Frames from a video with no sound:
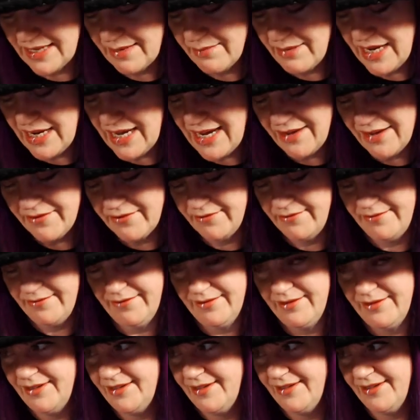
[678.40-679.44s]
I mean, I have
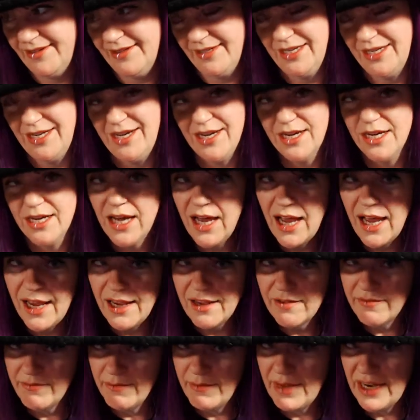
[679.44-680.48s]

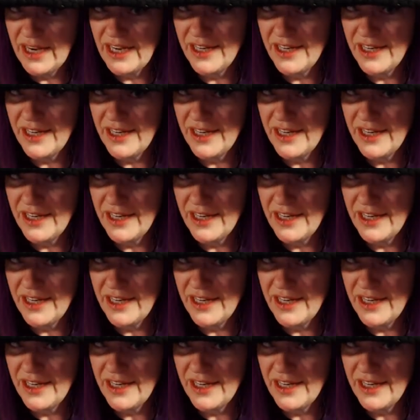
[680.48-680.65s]
many